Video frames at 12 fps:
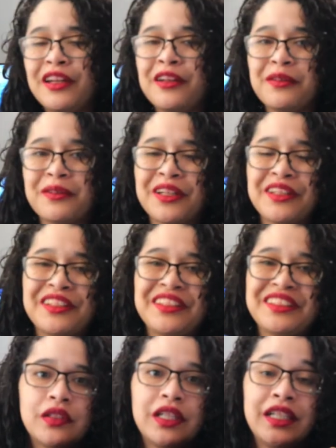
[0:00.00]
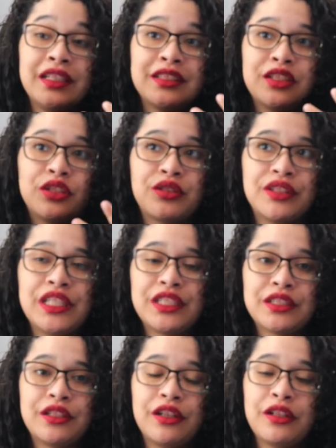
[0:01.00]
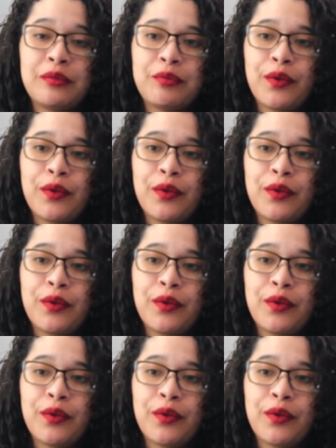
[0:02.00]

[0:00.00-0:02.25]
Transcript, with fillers: Anyways, it is a great starting